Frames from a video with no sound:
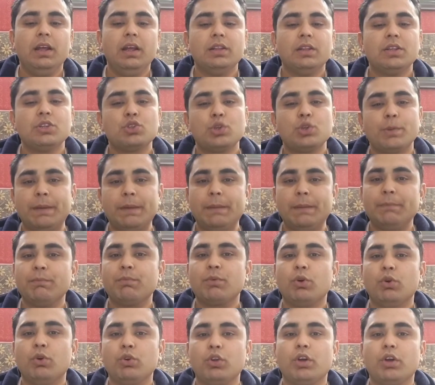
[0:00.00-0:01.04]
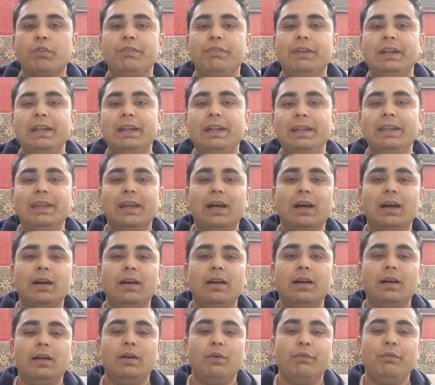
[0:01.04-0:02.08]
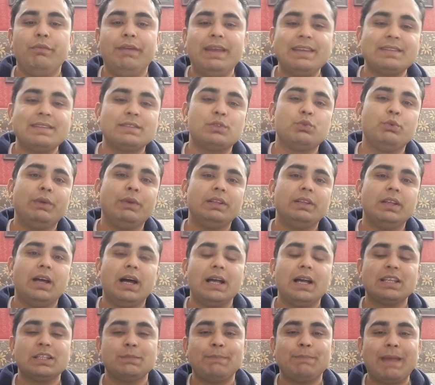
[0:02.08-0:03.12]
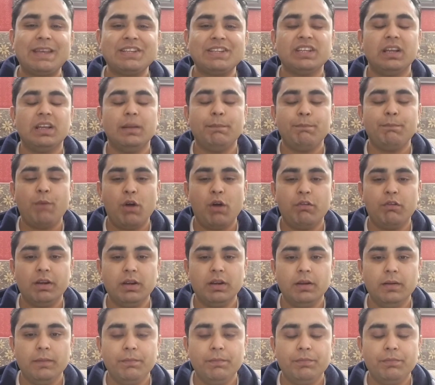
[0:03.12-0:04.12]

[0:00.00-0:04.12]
the Supreme Court of India vests with a special power